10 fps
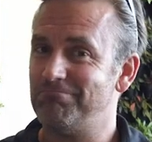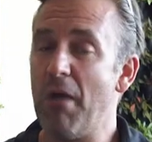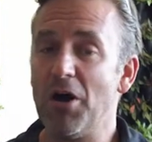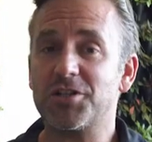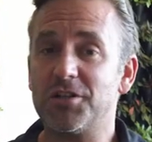
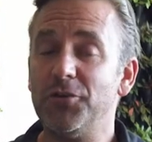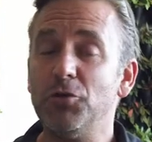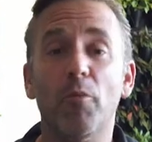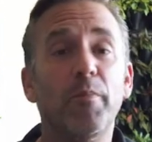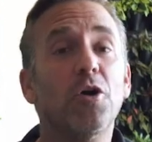Most of
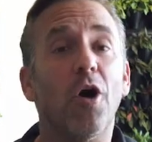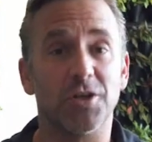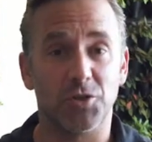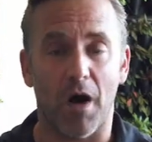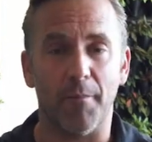you will be
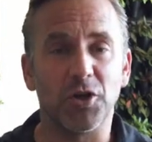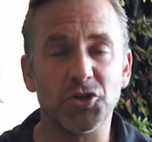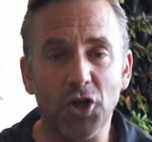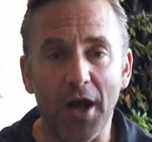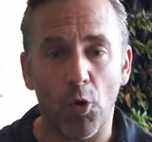gone as well
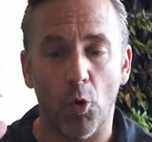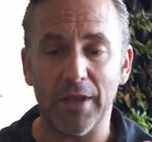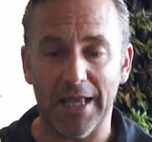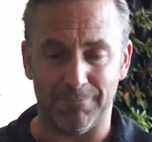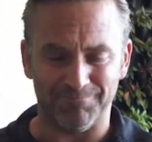because you're going
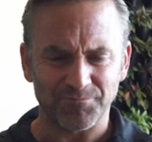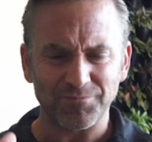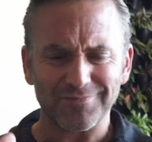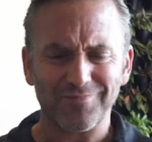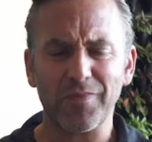all in.
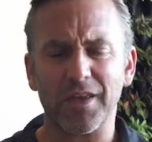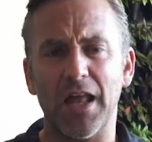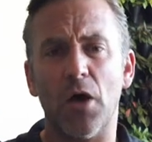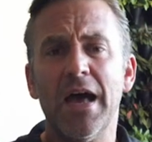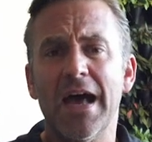
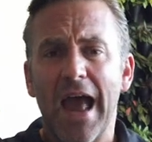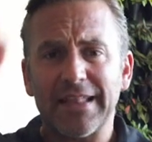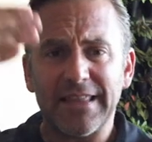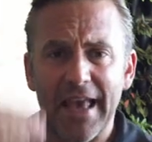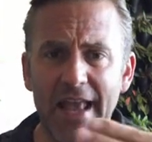Now,
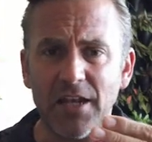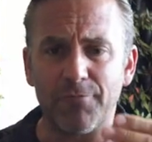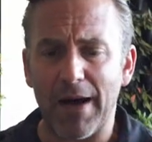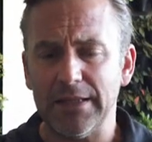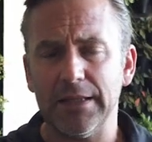at the end
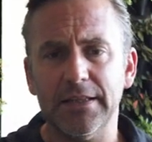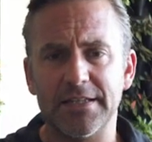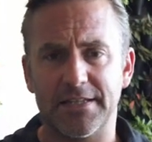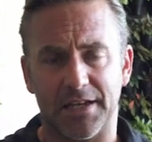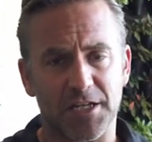of my little
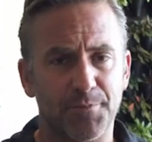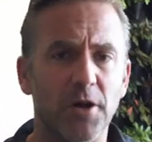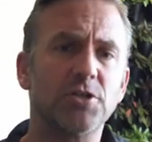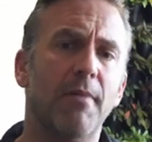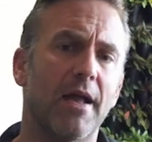list here, and I
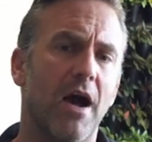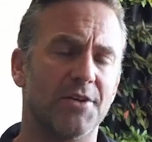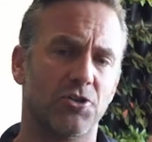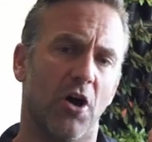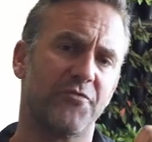spoke to my
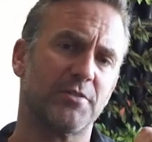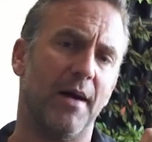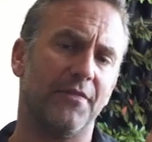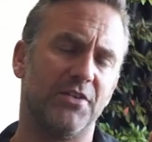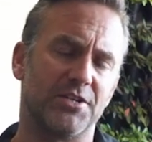guys in the office
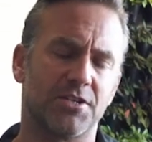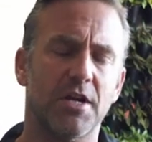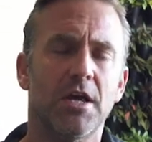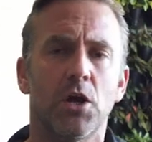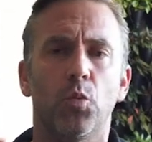about this,
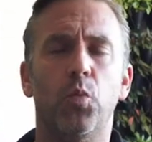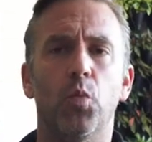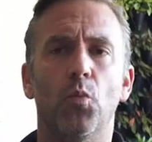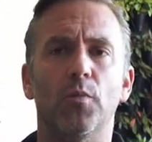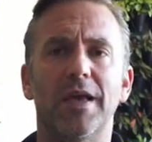
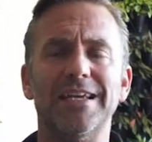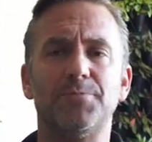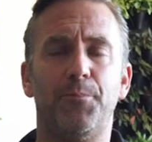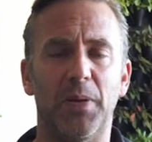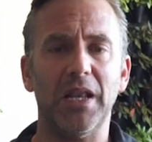
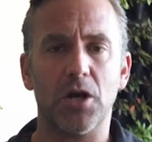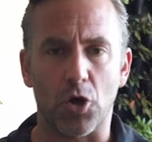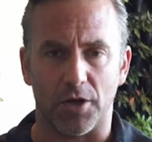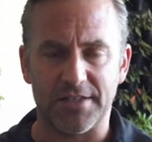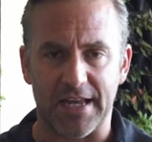is pillar
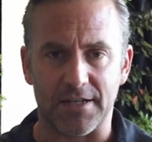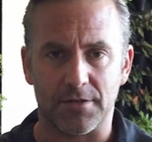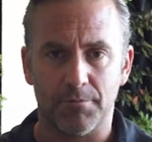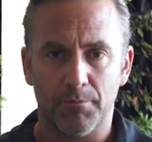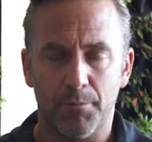
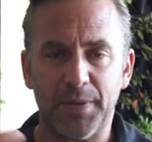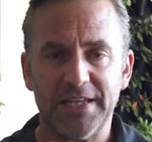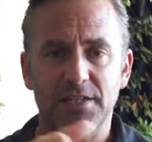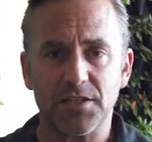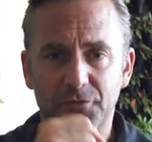content.
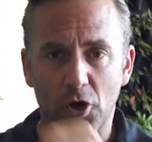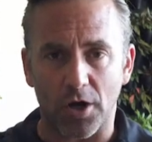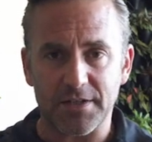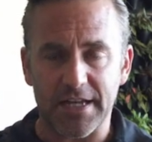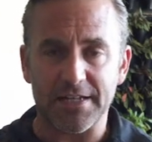Pieces of
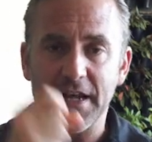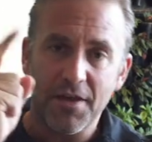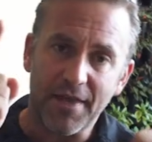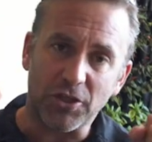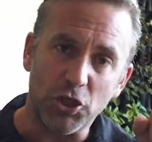content
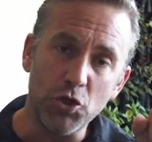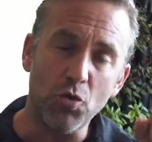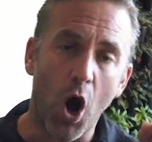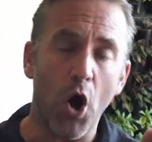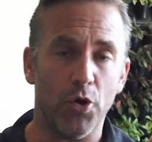that
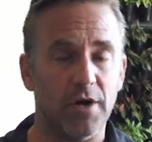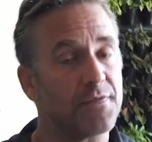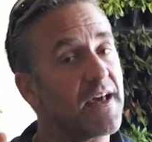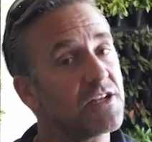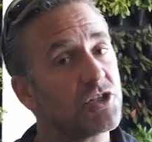you
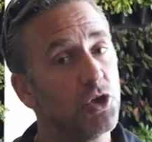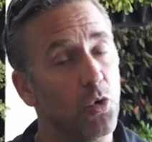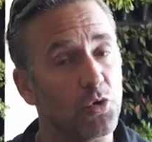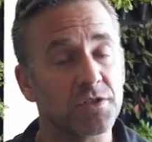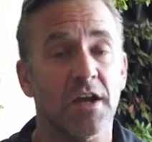own, that is
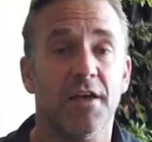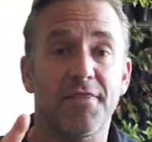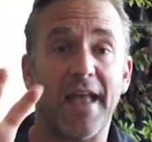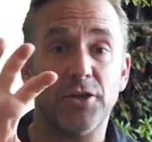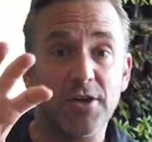yours,
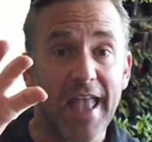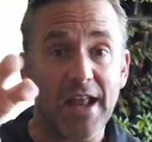that you